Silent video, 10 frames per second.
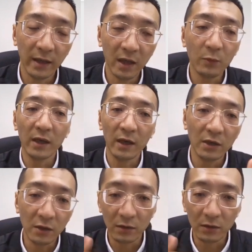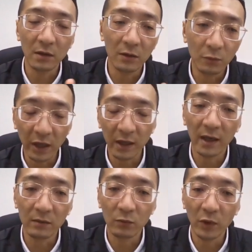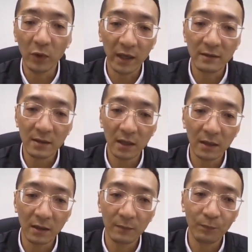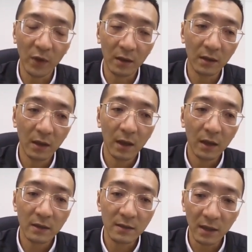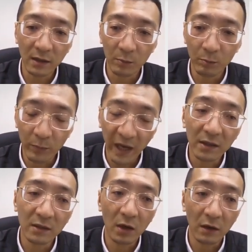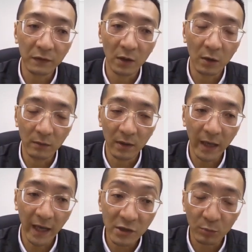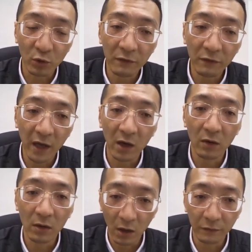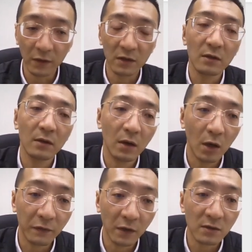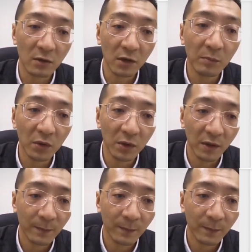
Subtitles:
Then we can say the pattern of the energy profile of a certain building.